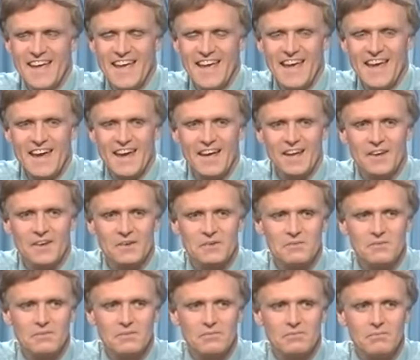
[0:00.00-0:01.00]

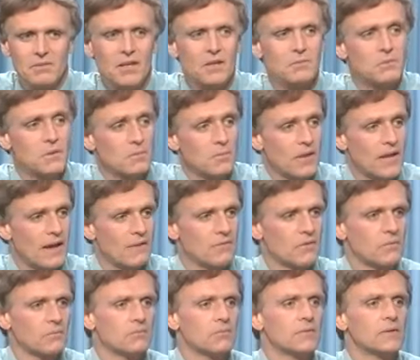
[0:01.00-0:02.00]
and many people have
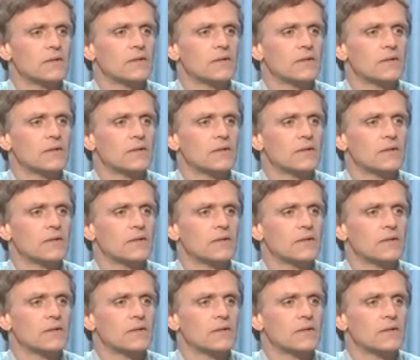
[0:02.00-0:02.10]
them.